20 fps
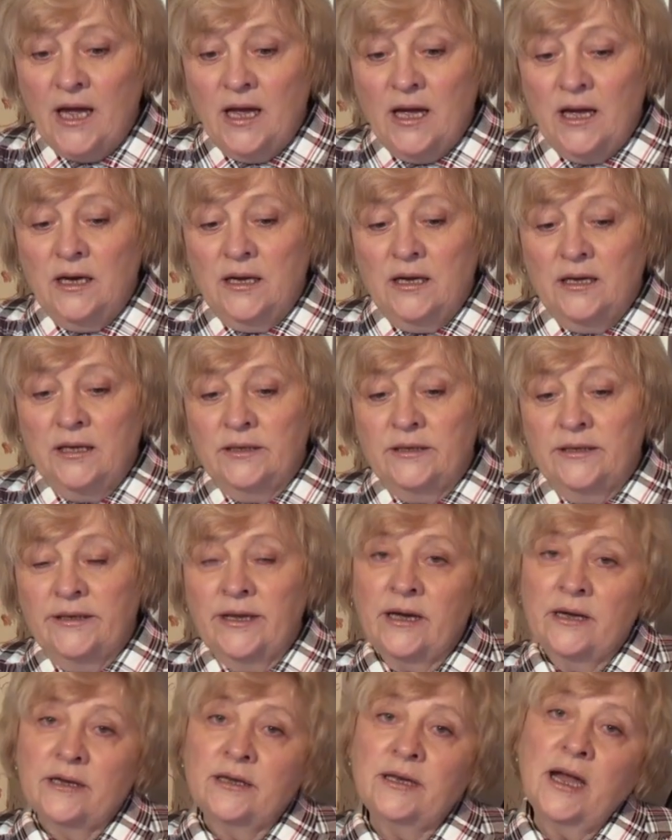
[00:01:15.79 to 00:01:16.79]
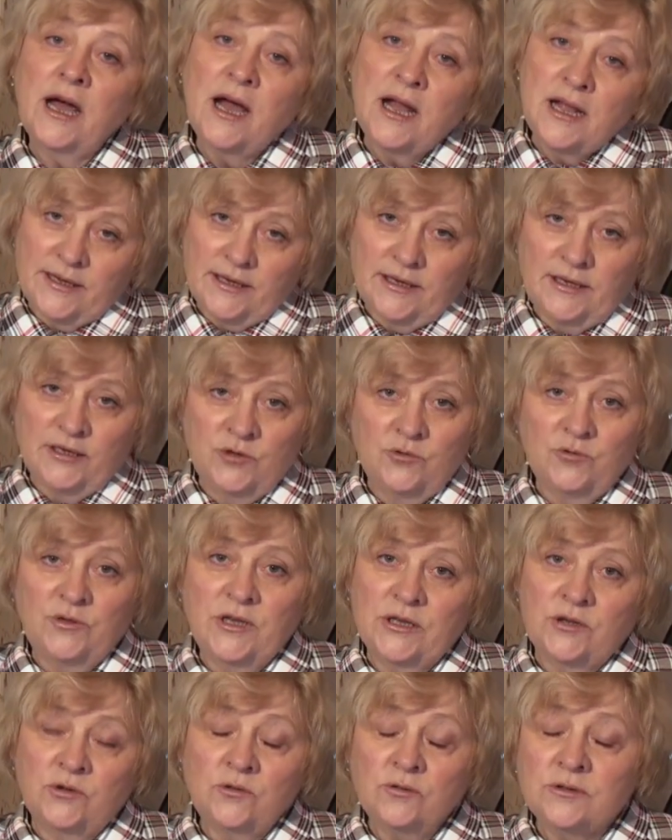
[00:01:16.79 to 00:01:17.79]
I really want to give you
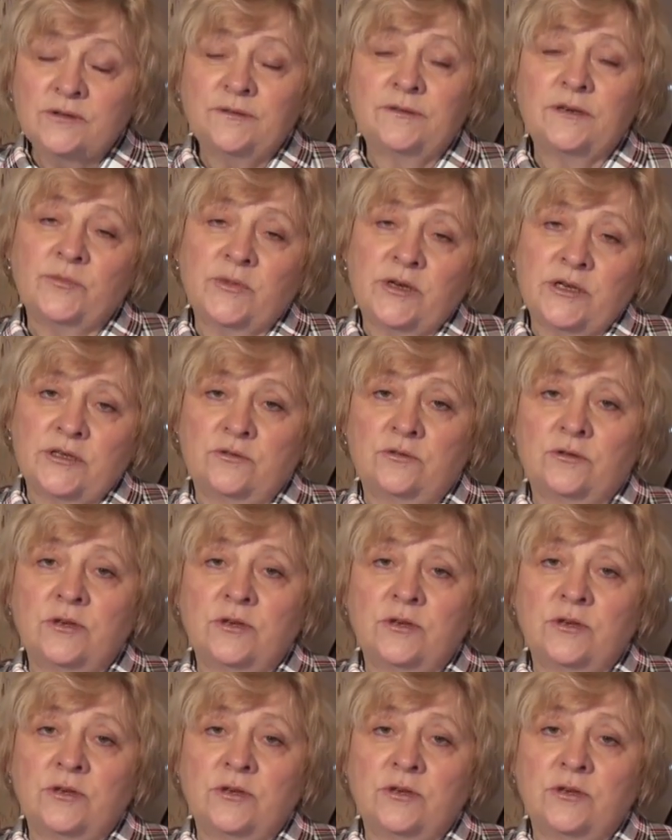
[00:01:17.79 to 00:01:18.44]
information you don't have,